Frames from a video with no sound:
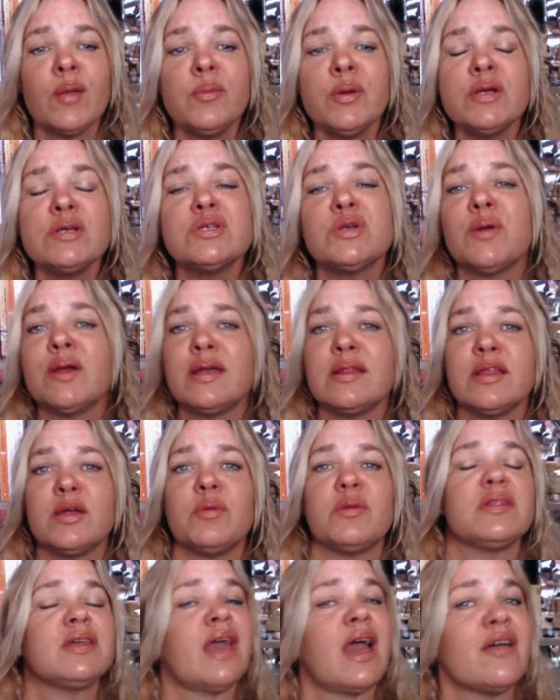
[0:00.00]
Pairs greatly
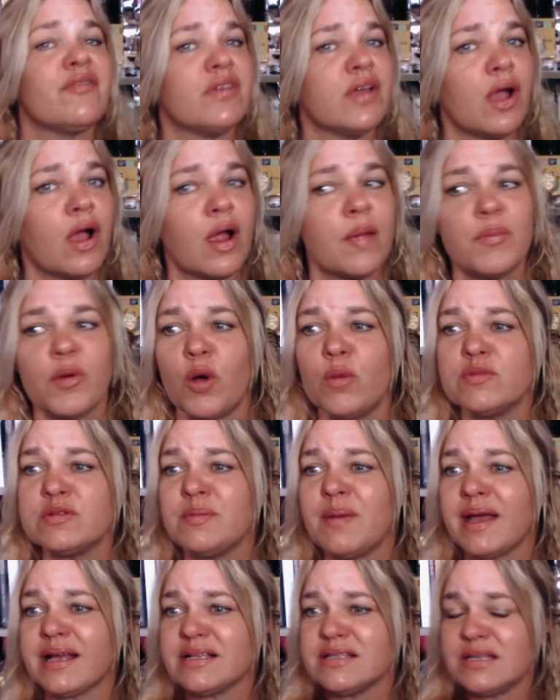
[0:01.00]
with caviar, pommes
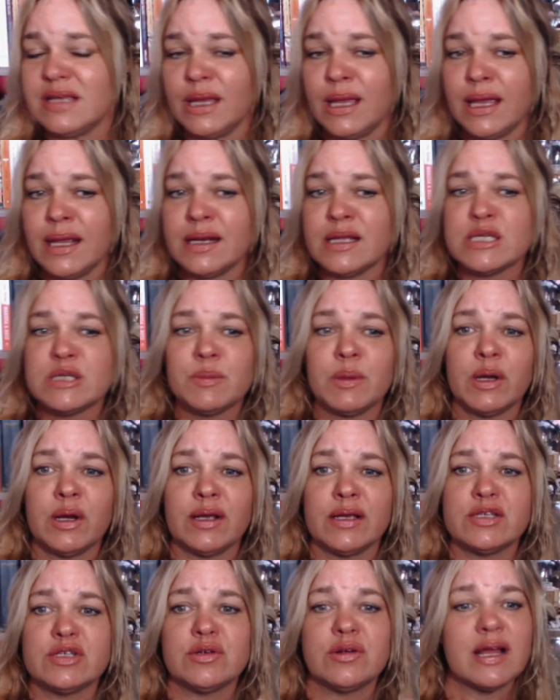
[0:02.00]
vaccine,
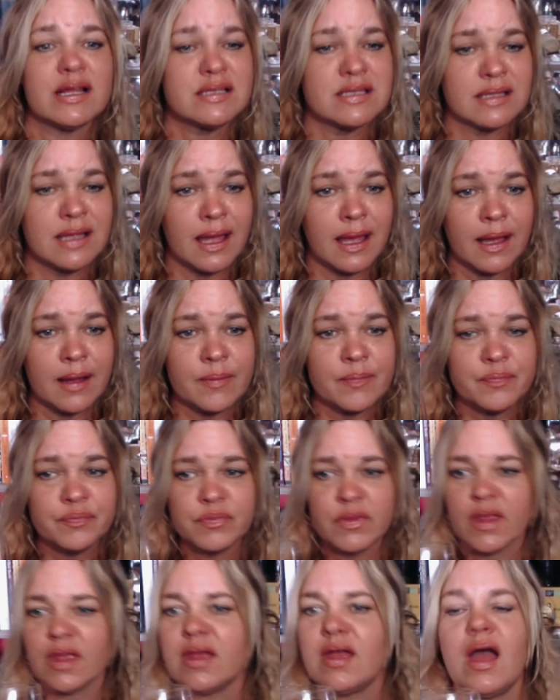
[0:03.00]
asparagus gratiné.
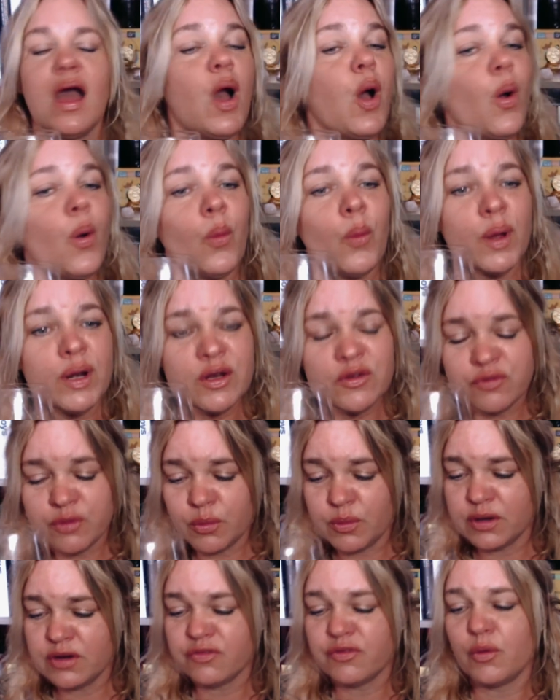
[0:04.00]

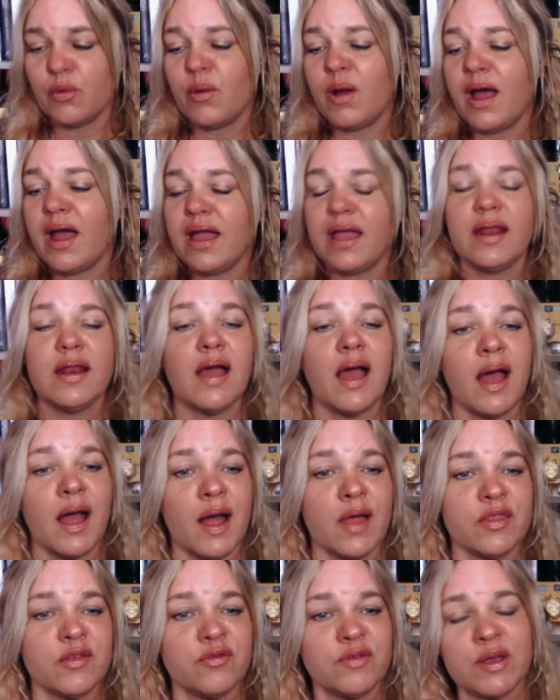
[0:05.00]
Wonderful, wonderful wine.
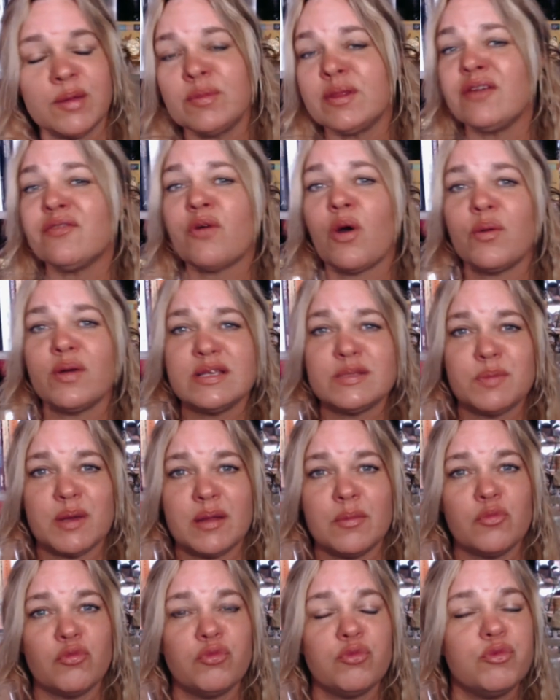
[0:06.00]
The family have always
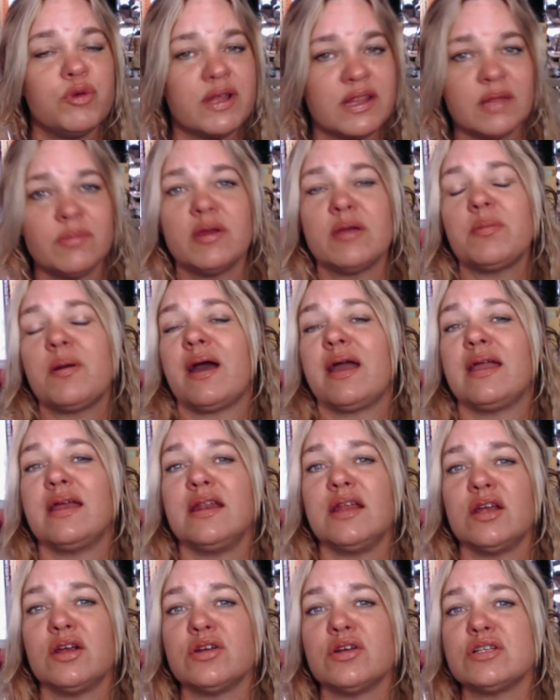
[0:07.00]
been really big
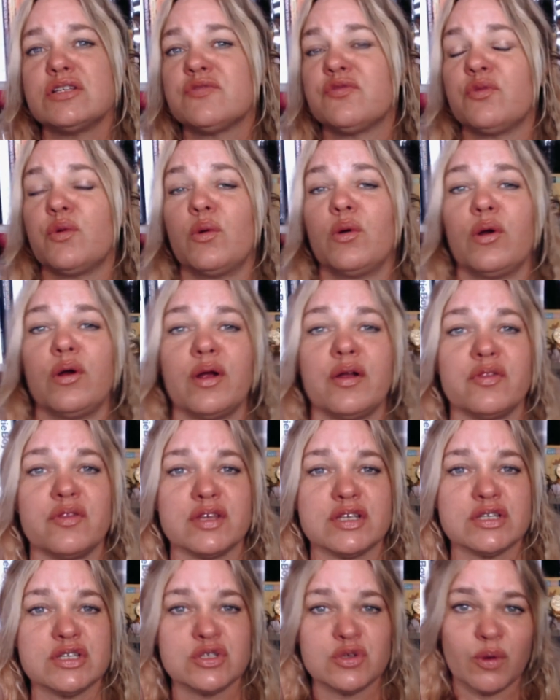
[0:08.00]
pioneers for
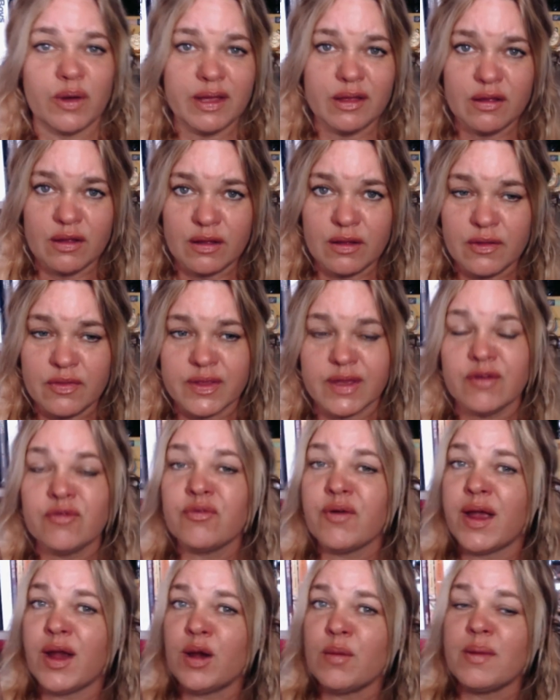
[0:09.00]
the soil, the
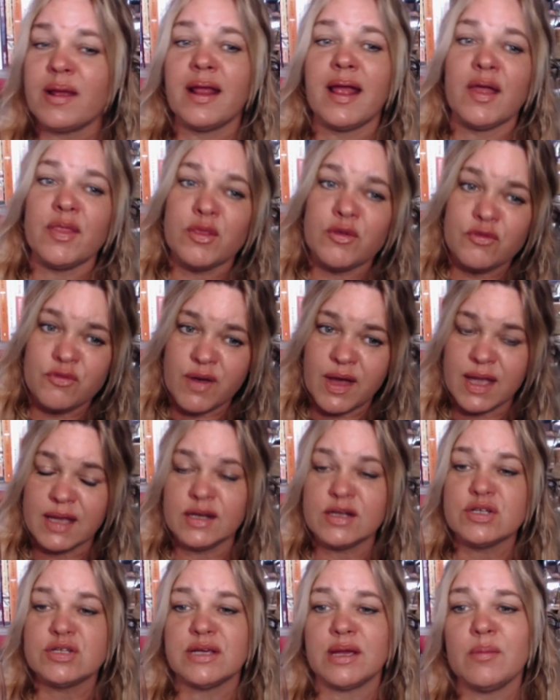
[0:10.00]
environment, and the
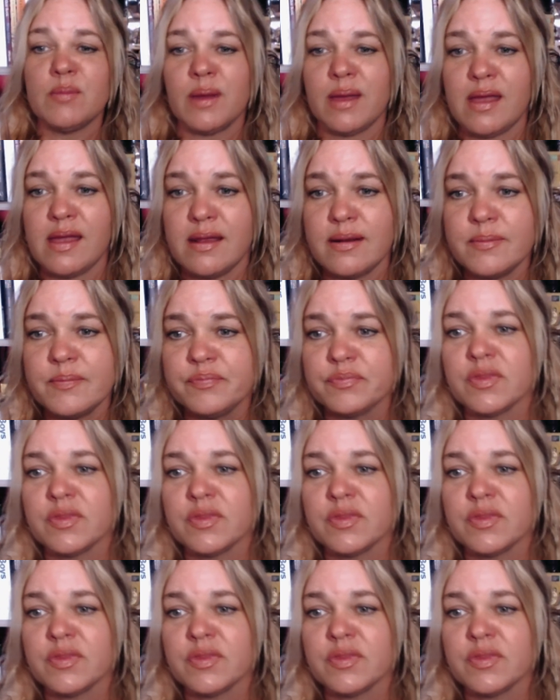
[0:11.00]
vine in Champagne.